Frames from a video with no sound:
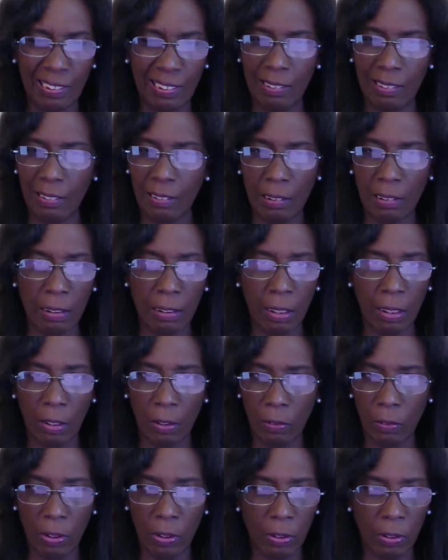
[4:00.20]
you know,
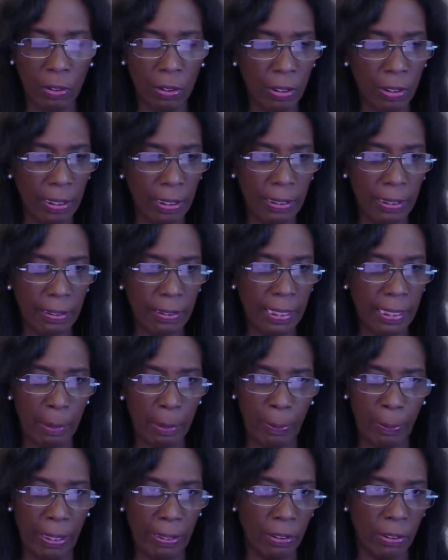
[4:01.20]
you think
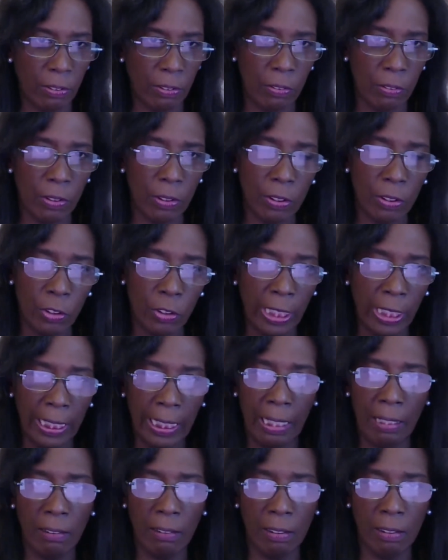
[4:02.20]
about your
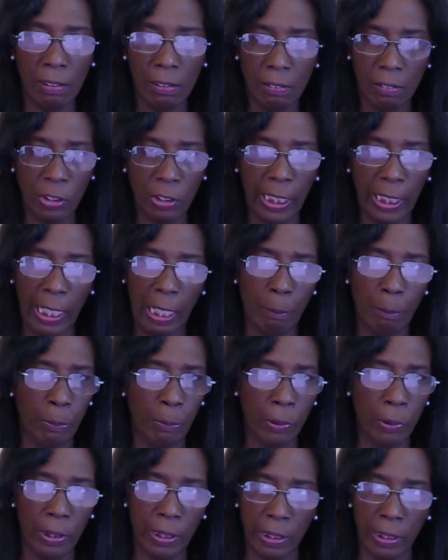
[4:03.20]
checkout girl or checkout
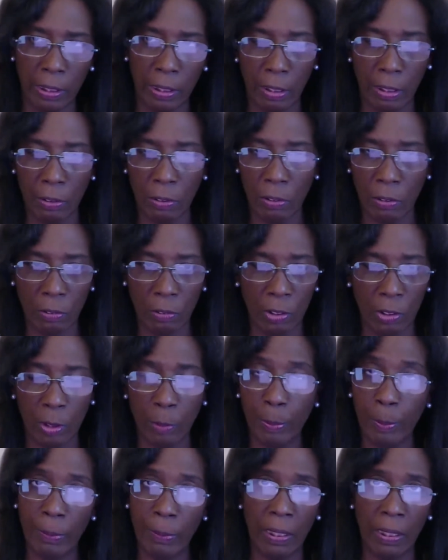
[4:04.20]
boy at your local
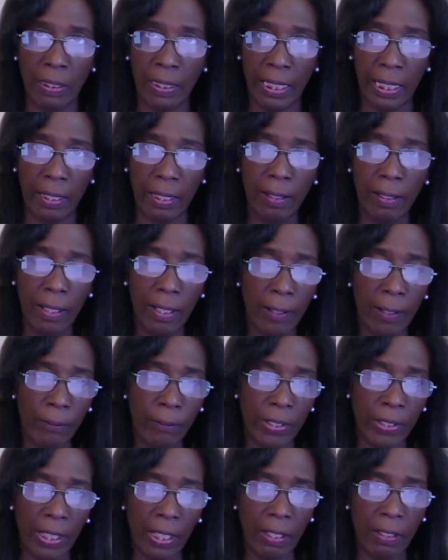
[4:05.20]
supermarket.
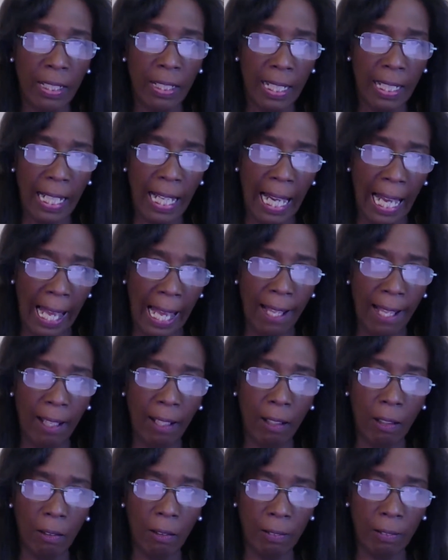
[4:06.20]
You know,
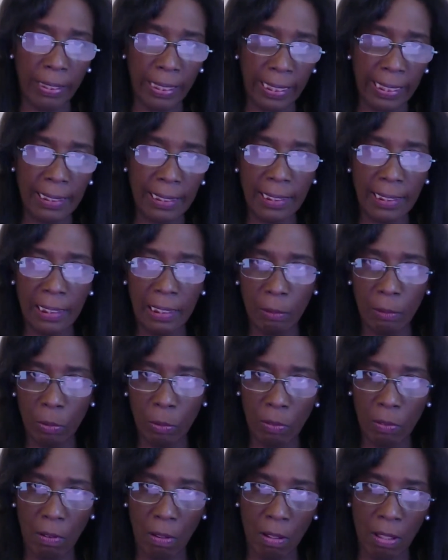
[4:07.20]
how easily
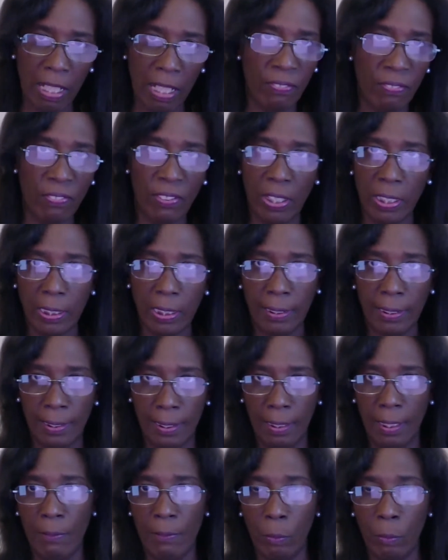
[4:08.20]
will they find it to
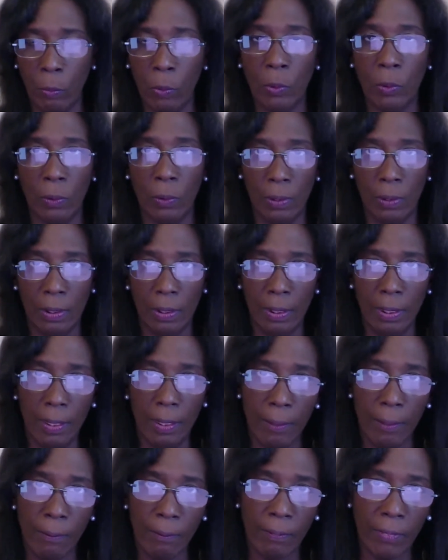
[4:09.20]
climb the wall?
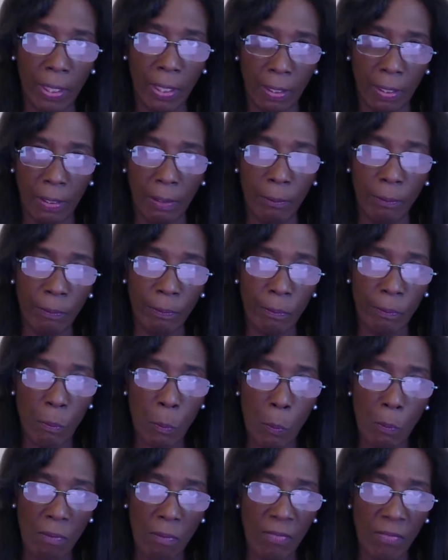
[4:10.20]
And
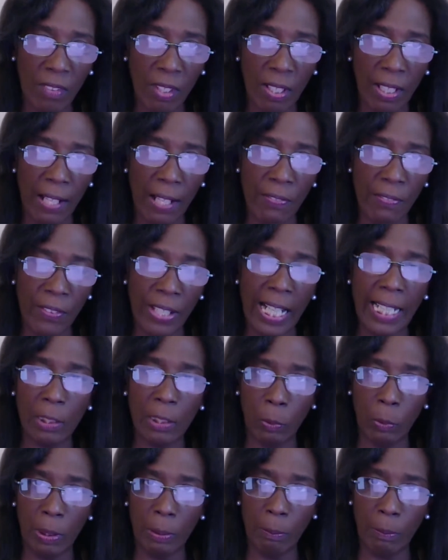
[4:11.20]
that's
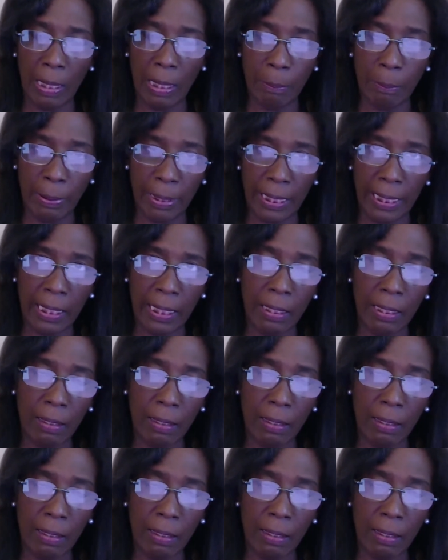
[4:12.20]
what it might be.